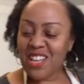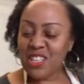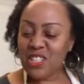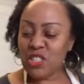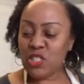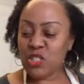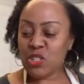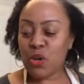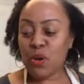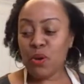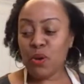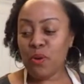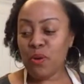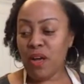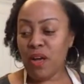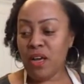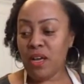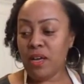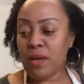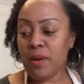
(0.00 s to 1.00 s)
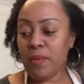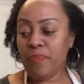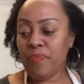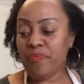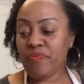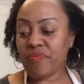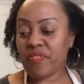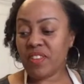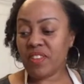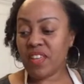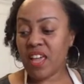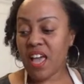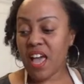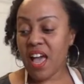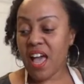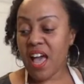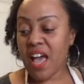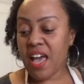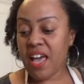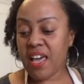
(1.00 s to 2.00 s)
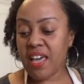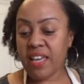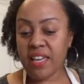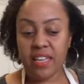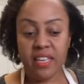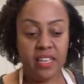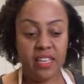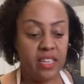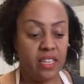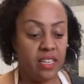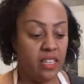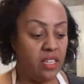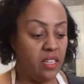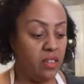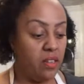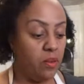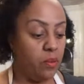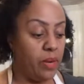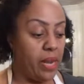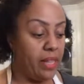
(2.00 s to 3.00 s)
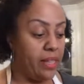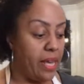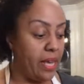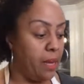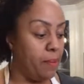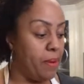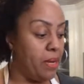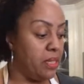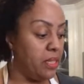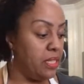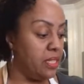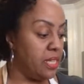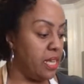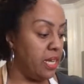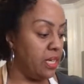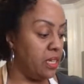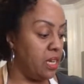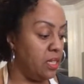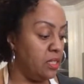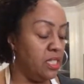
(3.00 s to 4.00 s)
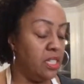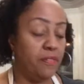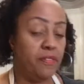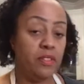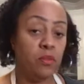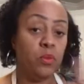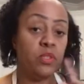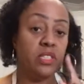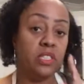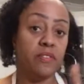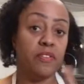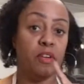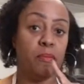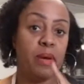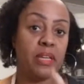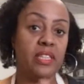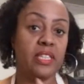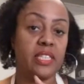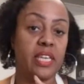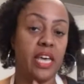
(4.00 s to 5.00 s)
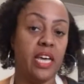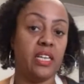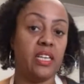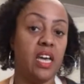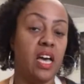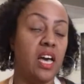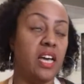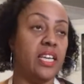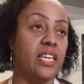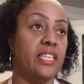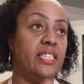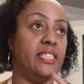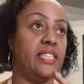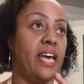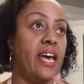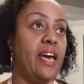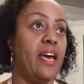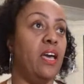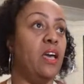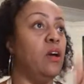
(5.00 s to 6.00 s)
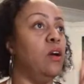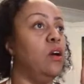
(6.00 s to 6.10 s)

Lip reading: So what's different about this eggnog is that